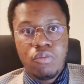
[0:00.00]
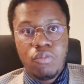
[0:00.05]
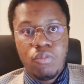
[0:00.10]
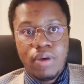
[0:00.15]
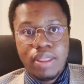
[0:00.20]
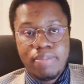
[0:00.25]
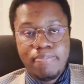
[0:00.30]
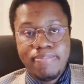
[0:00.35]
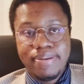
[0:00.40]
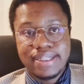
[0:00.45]

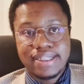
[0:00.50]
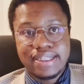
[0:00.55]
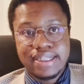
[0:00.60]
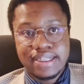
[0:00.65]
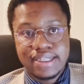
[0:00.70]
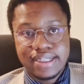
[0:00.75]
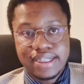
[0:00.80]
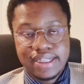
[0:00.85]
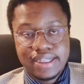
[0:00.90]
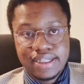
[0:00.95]
with
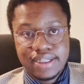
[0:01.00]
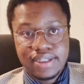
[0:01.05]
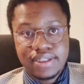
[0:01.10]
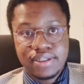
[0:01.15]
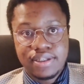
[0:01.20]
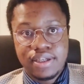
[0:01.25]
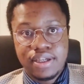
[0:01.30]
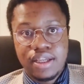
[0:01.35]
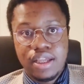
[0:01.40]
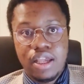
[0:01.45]

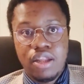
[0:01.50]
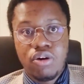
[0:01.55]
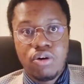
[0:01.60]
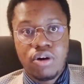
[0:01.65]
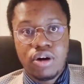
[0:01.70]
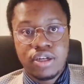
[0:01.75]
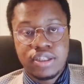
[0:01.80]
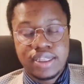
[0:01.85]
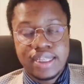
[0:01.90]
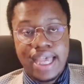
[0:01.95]
businesses in
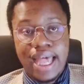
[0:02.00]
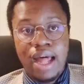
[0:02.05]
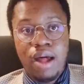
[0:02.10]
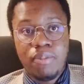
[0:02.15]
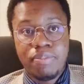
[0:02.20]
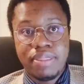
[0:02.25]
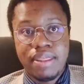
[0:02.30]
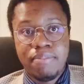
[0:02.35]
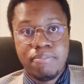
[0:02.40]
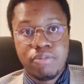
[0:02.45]
order to
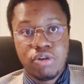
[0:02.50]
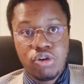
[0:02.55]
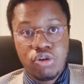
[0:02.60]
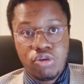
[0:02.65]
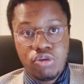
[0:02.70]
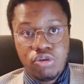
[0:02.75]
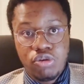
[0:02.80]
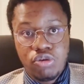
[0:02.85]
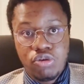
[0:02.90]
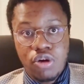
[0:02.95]
help them
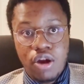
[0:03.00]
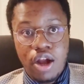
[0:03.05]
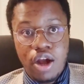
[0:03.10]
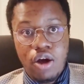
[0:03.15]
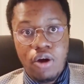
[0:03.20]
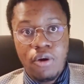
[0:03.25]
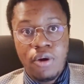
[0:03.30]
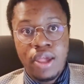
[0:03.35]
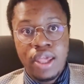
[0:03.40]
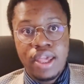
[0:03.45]

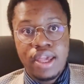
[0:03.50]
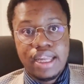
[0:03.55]
grow,